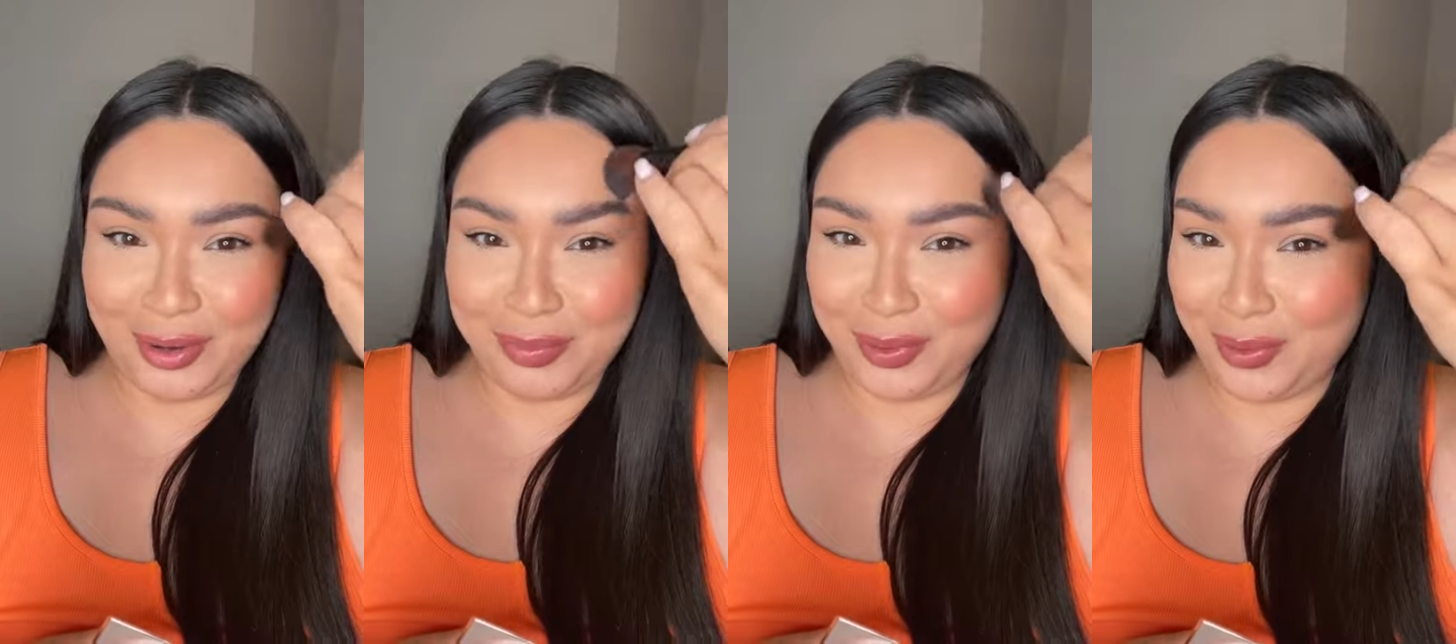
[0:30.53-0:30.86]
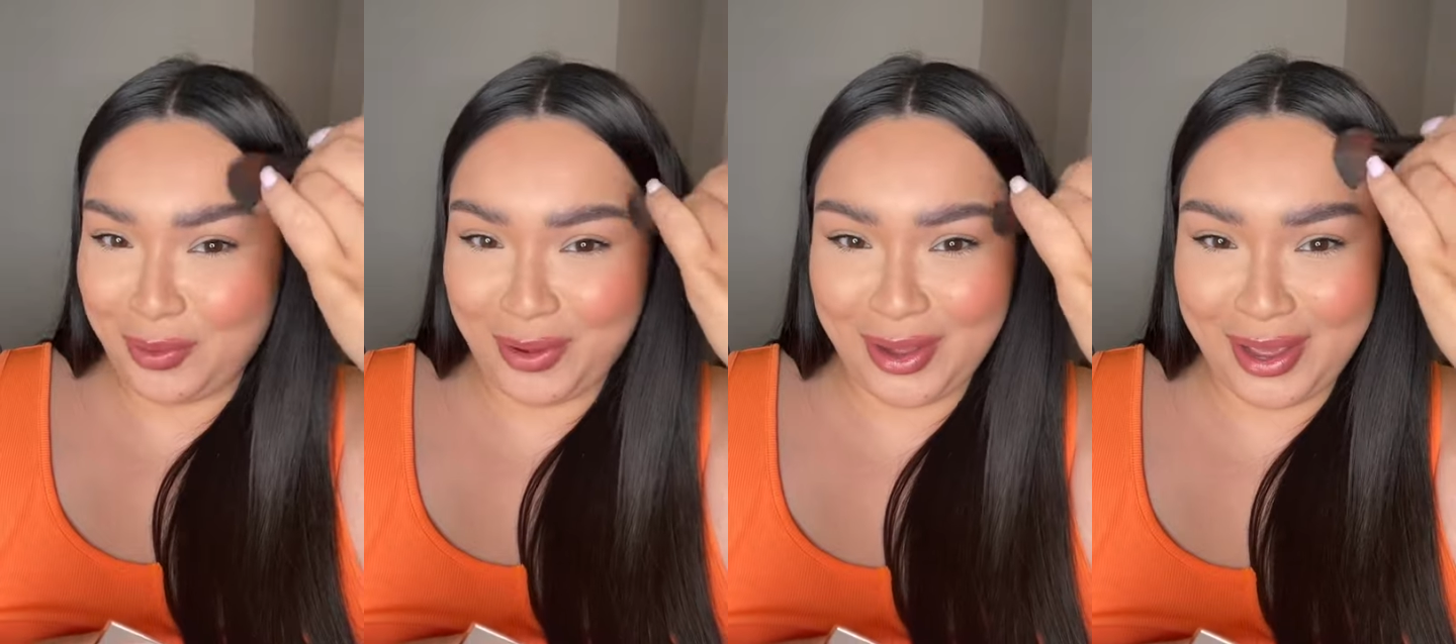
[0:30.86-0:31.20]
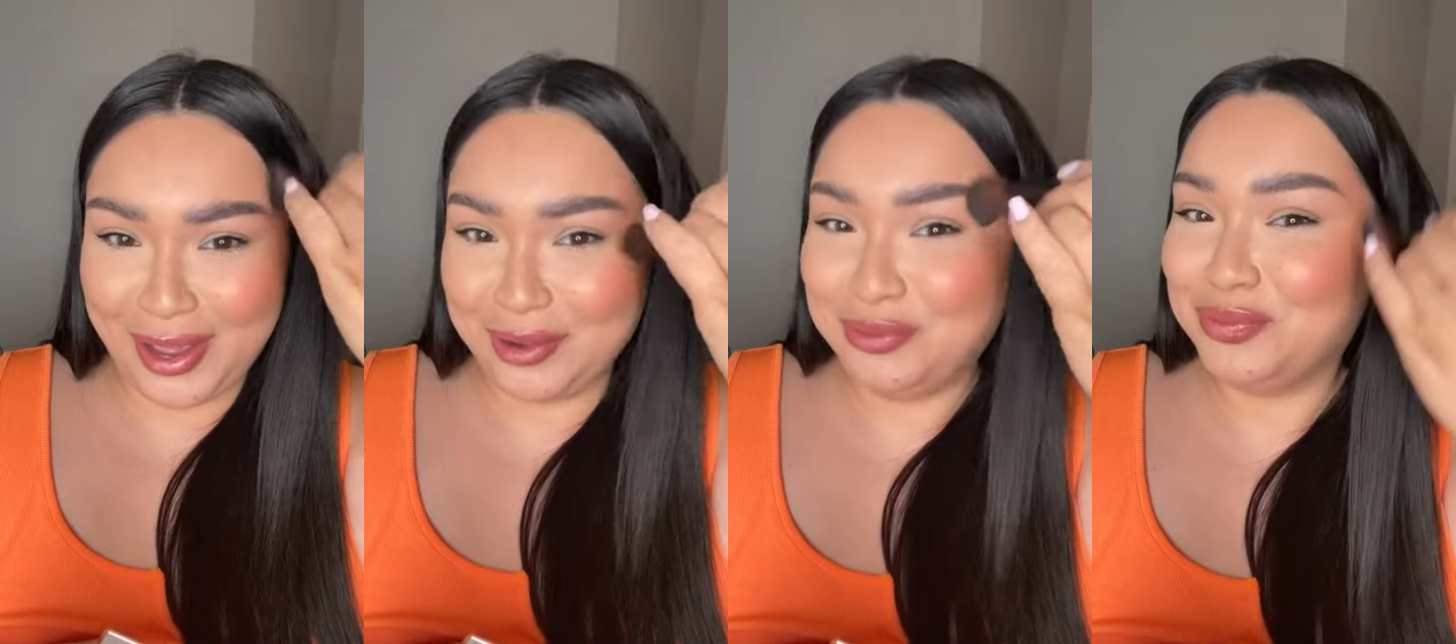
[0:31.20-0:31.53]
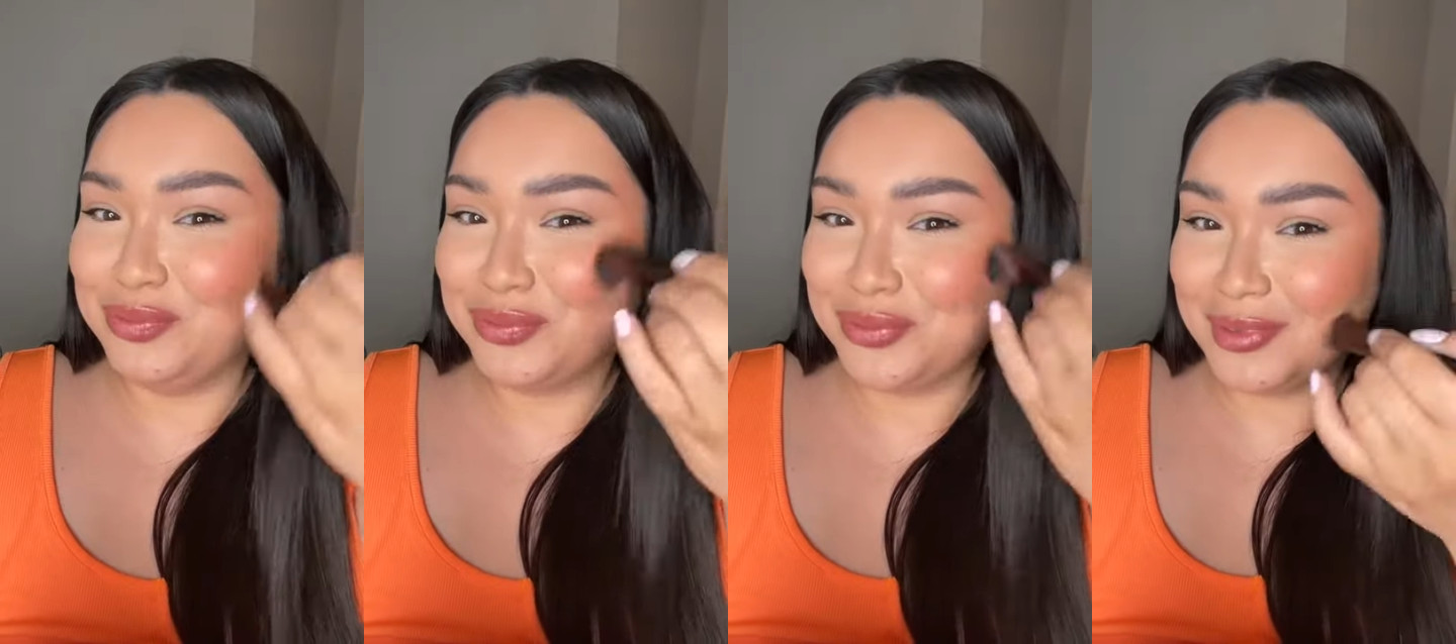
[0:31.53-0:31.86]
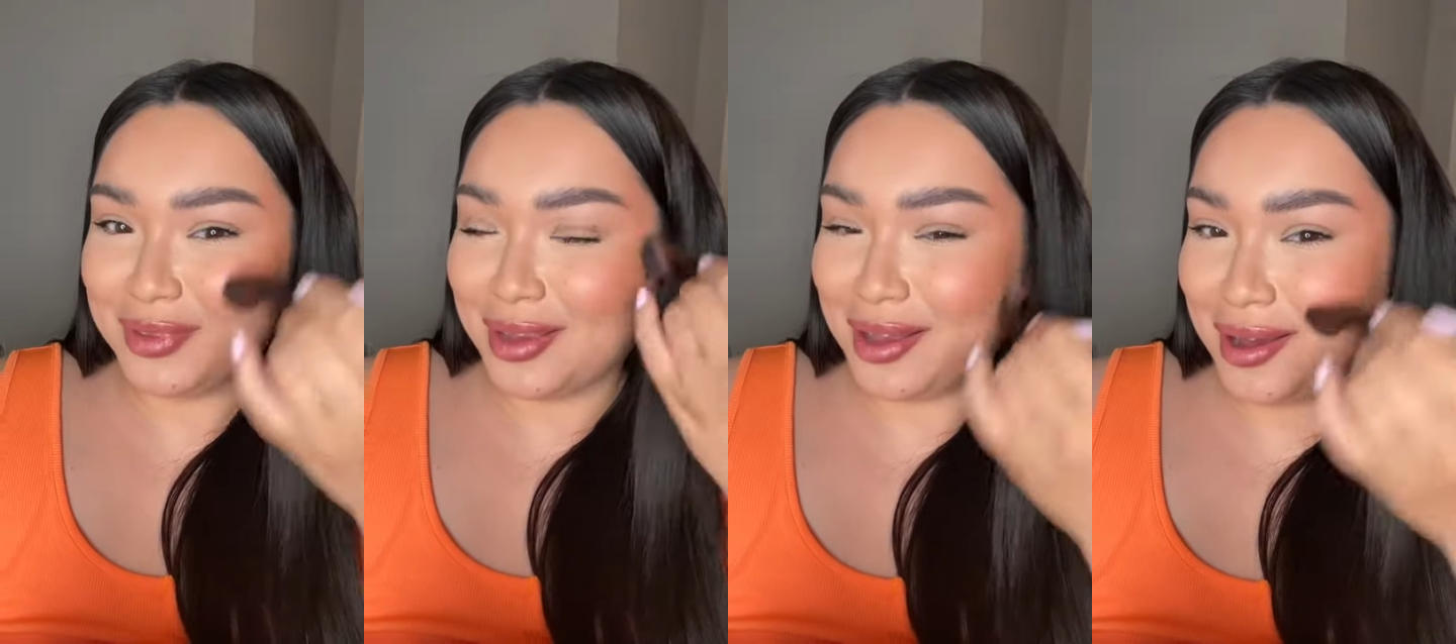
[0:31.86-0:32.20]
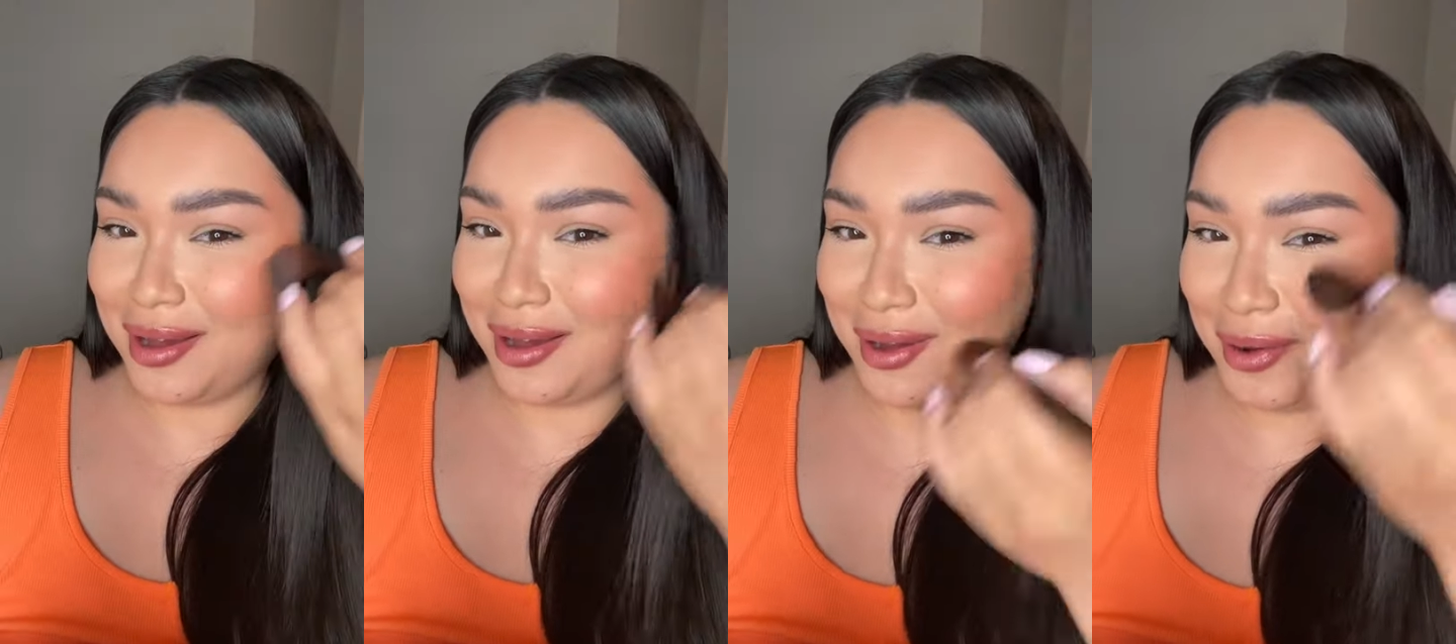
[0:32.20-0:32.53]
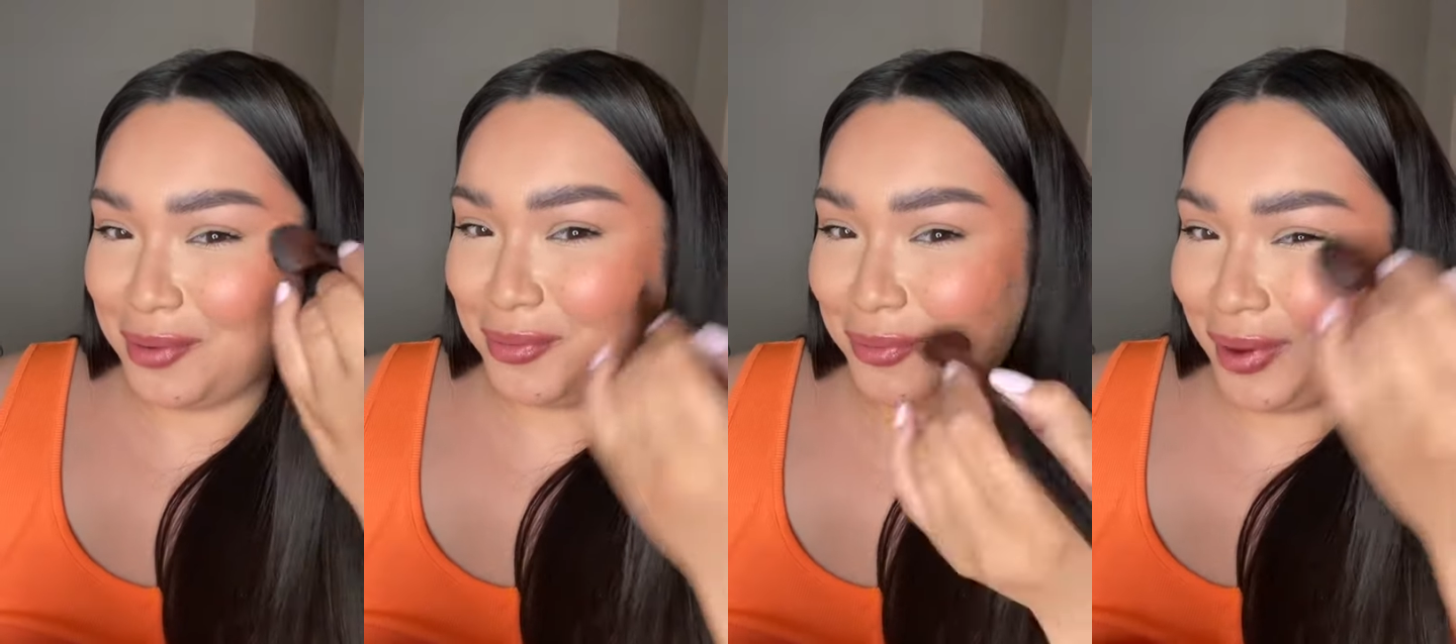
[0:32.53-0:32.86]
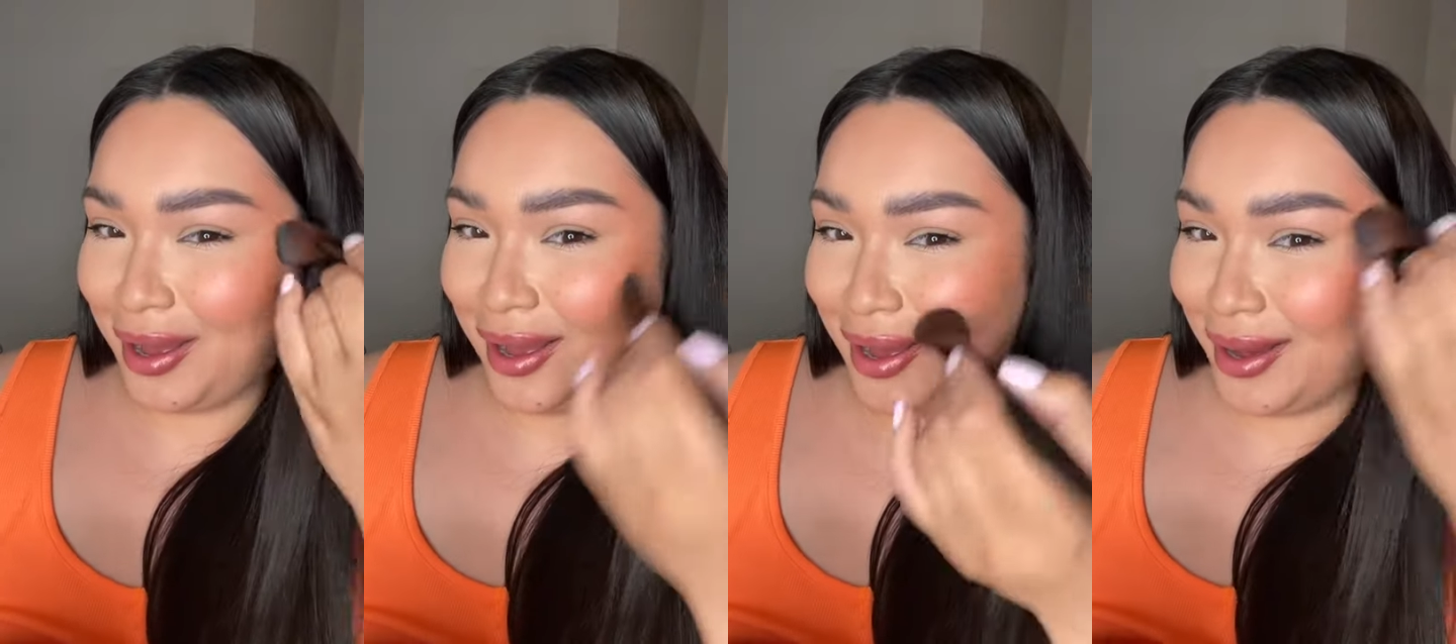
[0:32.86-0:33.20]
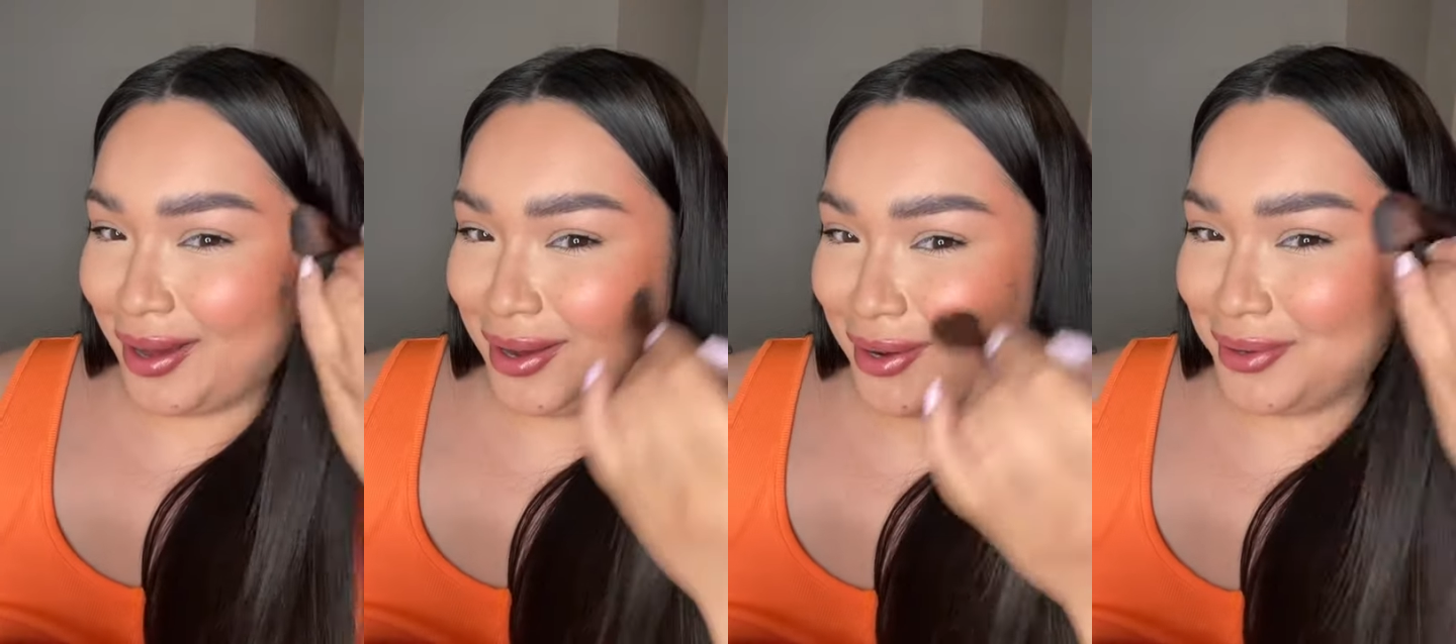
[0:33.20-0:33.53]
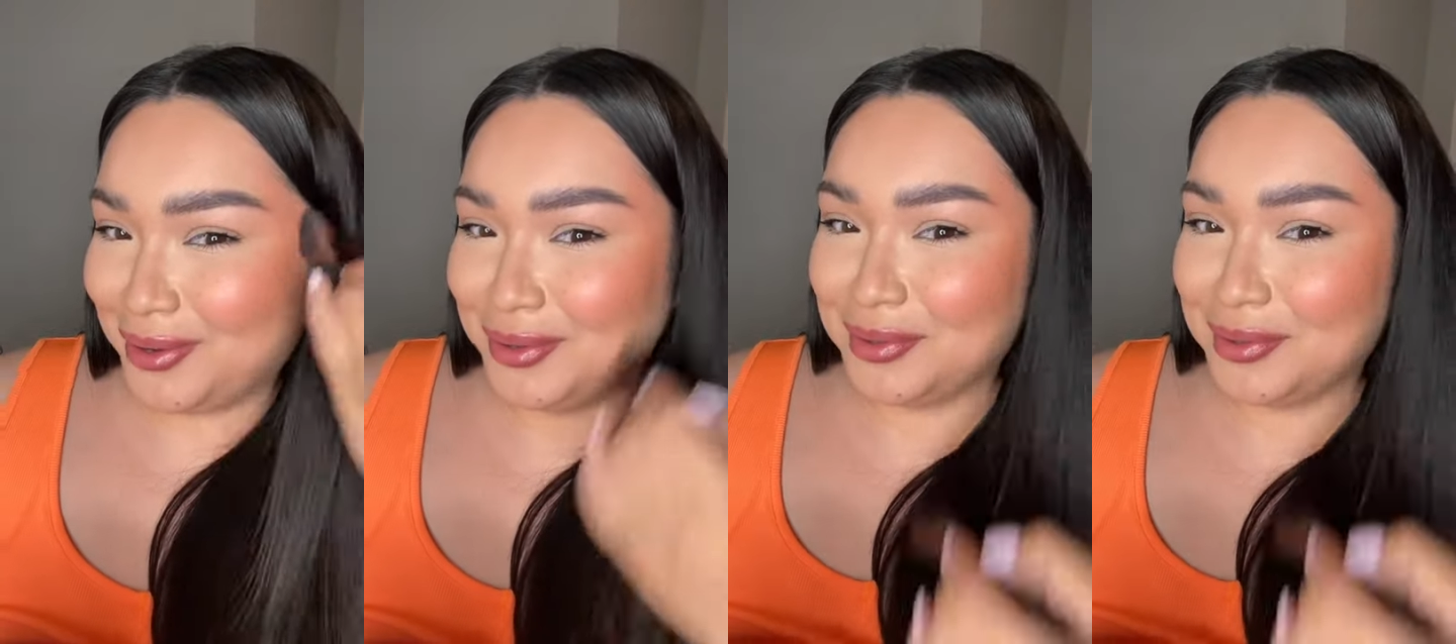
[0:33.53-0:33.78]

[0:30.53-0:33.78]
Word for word: boy. Wow.